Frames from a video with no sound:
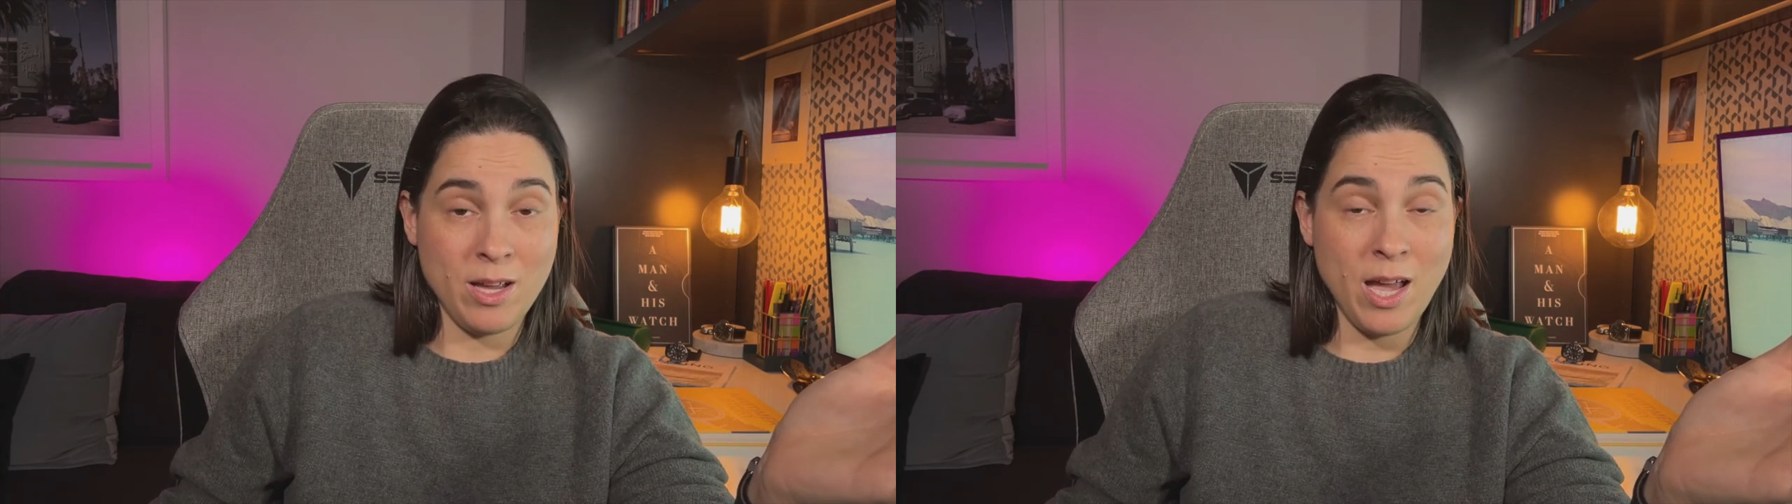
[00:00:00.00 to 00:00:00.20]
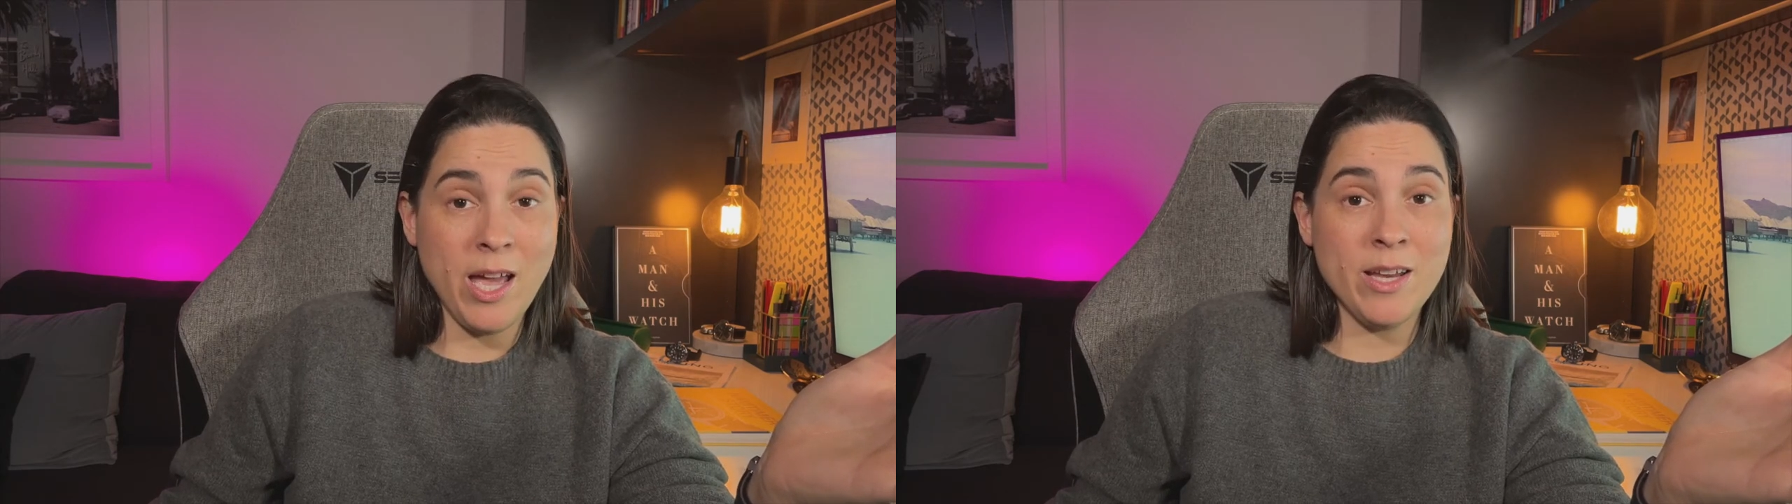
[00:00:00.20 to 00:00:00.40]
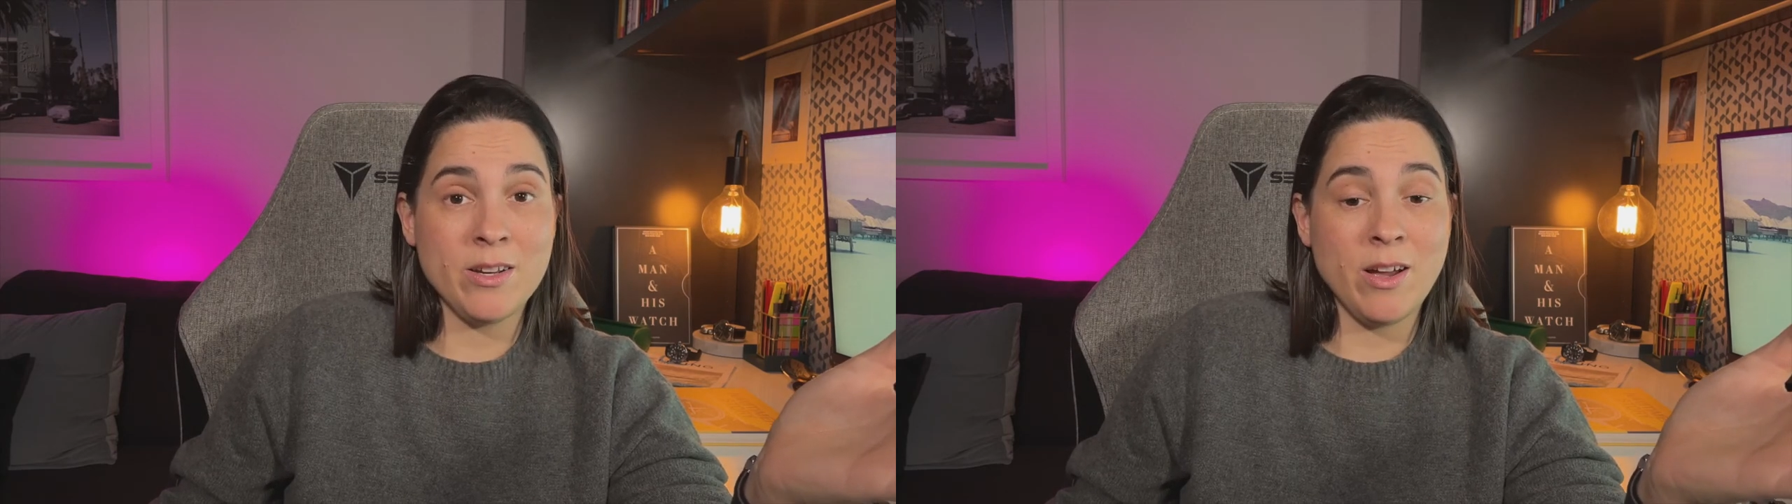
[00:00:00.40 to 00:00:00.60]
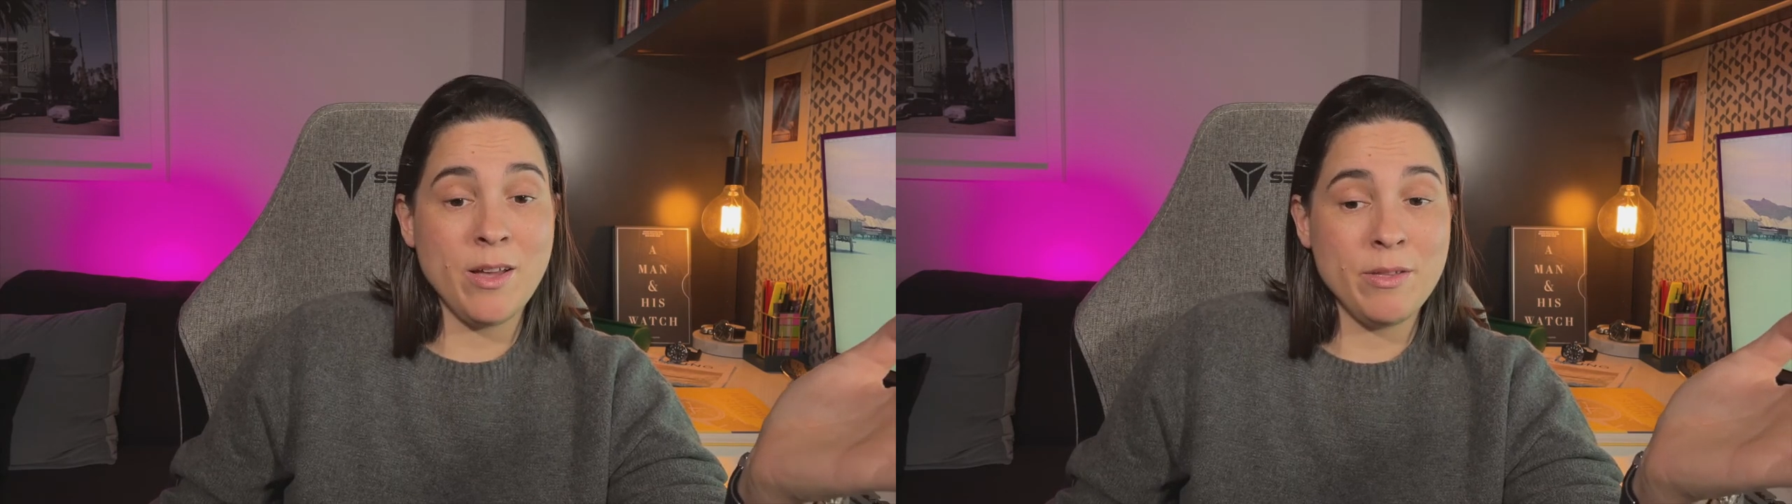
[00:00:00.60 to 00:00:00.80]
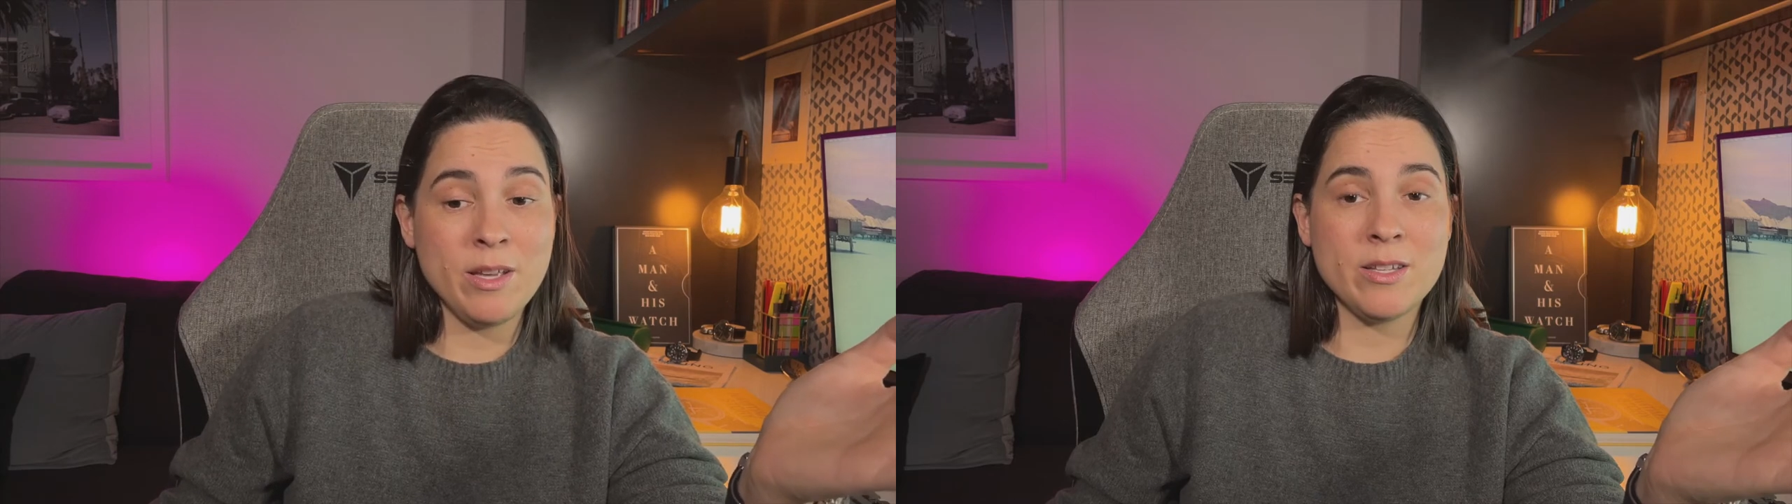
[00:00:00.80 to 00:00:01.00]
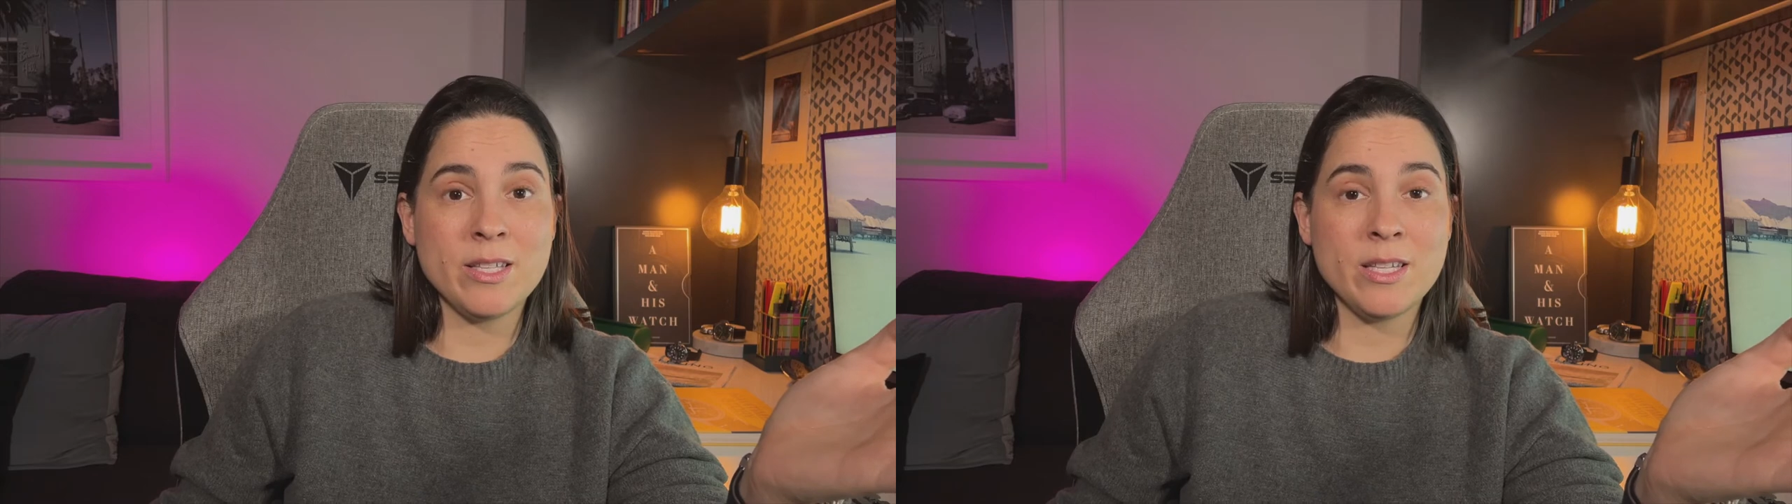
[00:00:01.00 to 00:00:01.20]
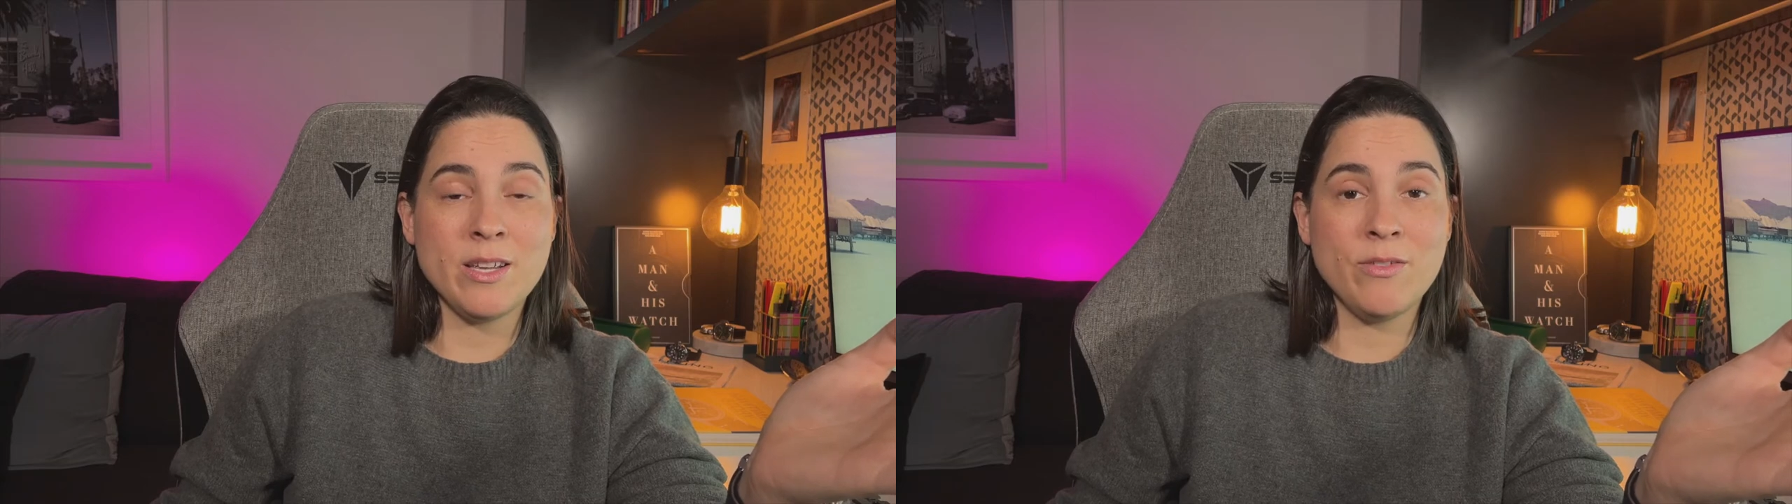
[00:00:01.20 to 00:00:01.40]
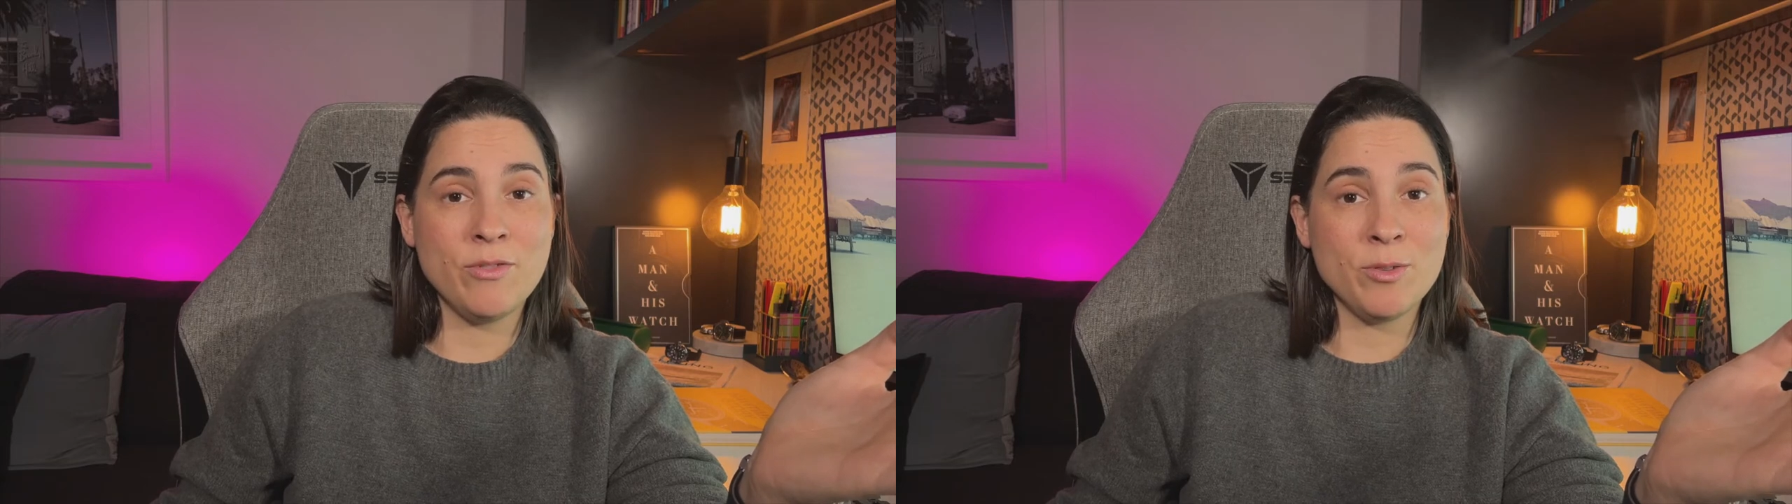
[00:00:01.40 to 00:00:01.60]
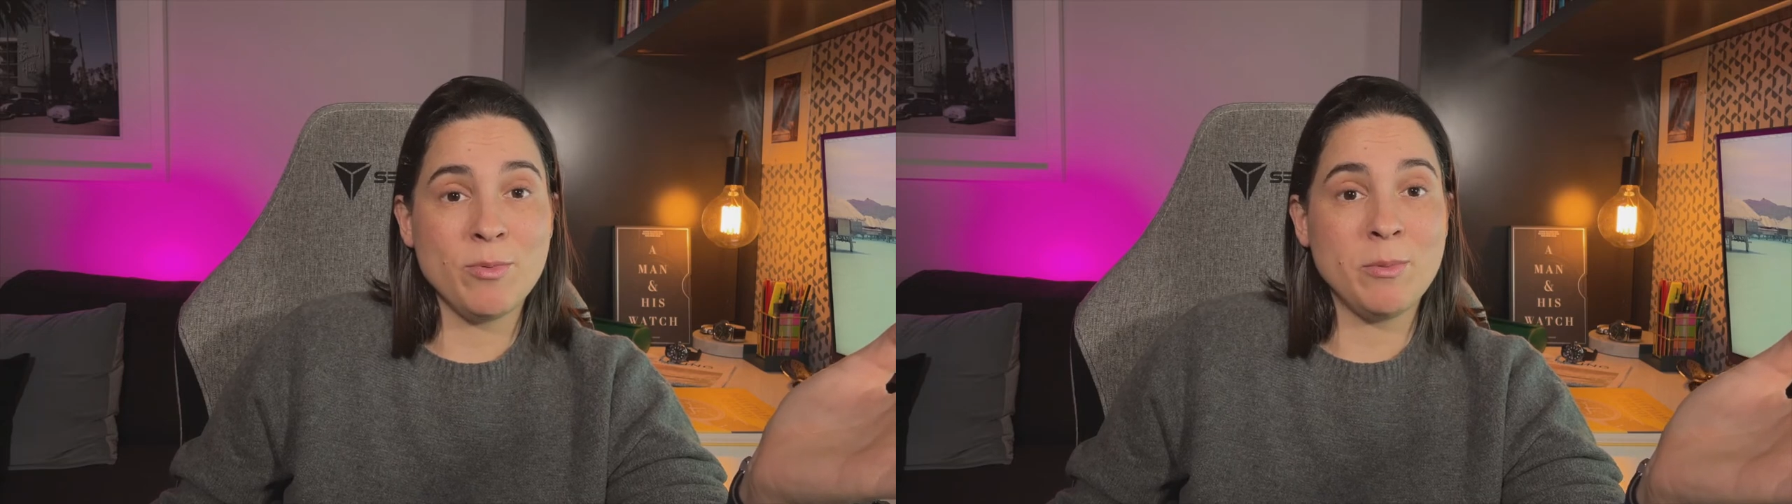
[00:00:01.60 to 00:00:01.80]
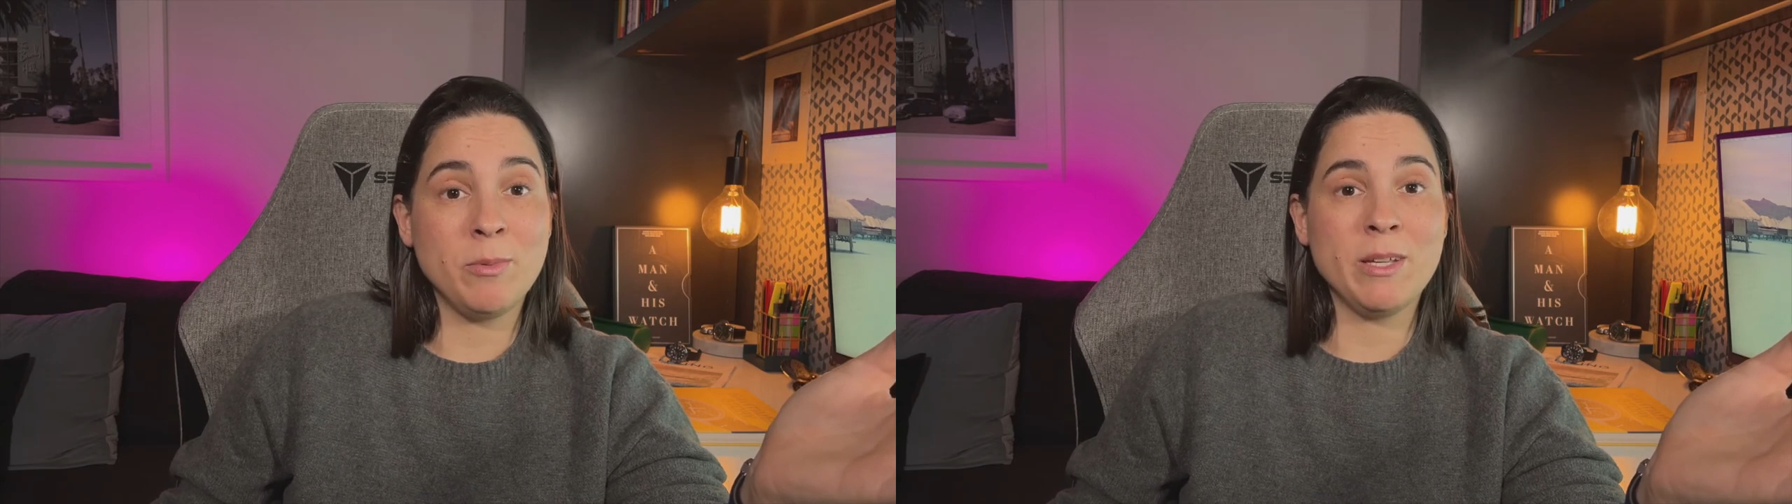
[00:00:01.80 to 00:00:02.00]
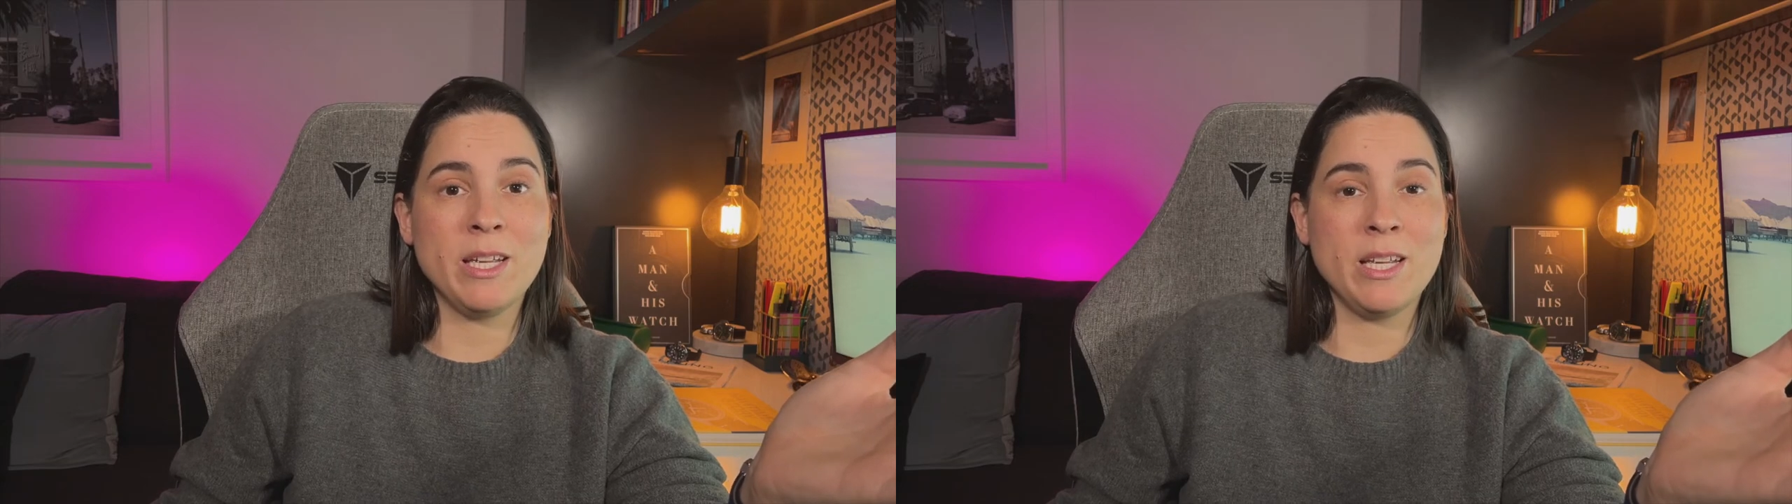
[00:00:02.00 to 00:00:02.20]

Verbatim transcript: And I think Steve was probably